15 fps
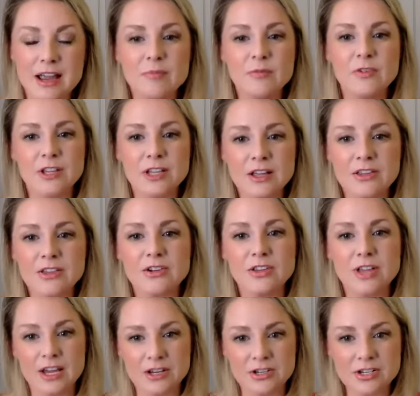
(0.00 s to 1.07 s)
I'm feeling a little
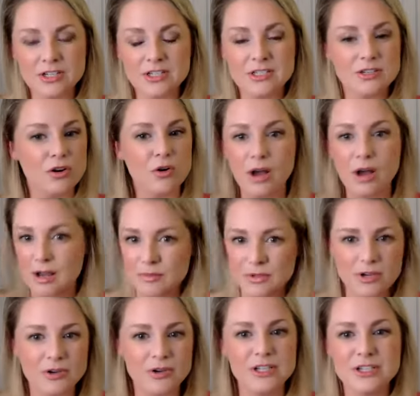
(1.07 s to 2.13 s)
anxious. So I'm
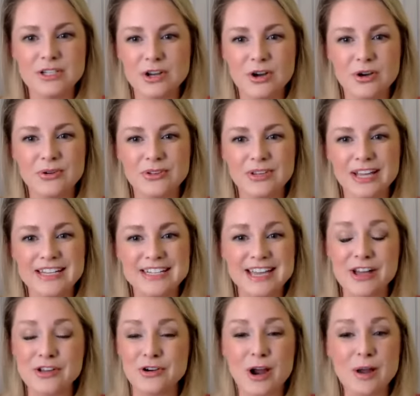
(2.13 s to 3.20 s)
going to go lay
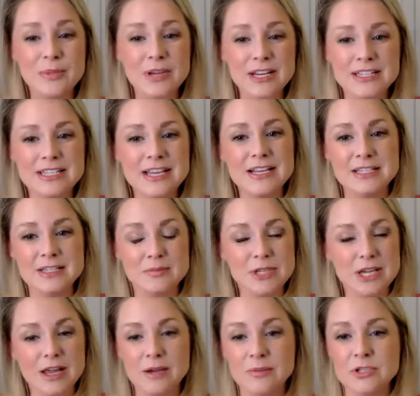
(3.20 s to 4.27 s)
down, or I'm going to take some
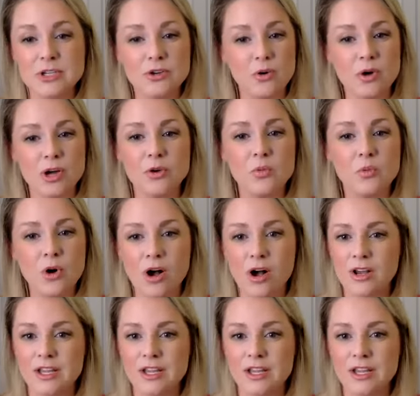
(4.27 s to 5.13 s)
time to go on a walk.